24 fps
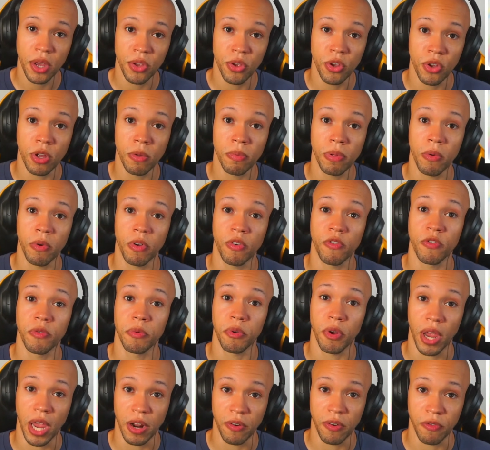you can play one from
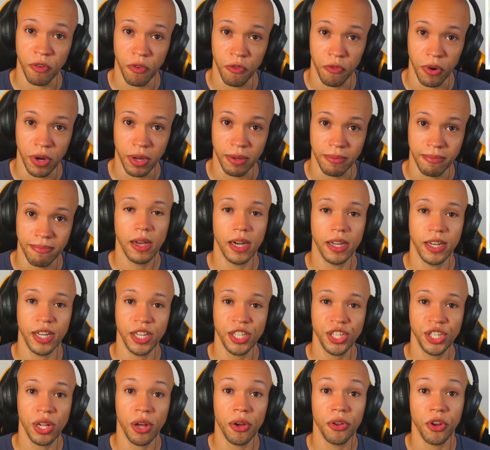your hand for free.
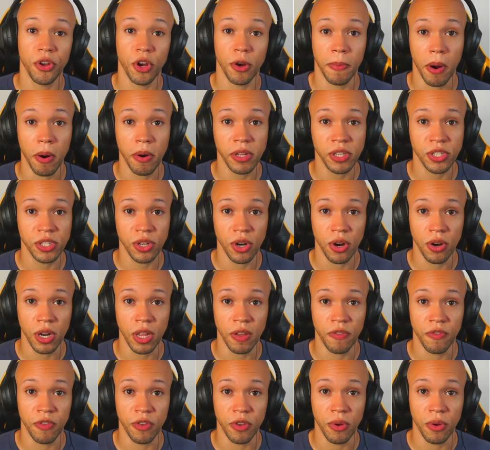Additionally, on your opponent's turn, if you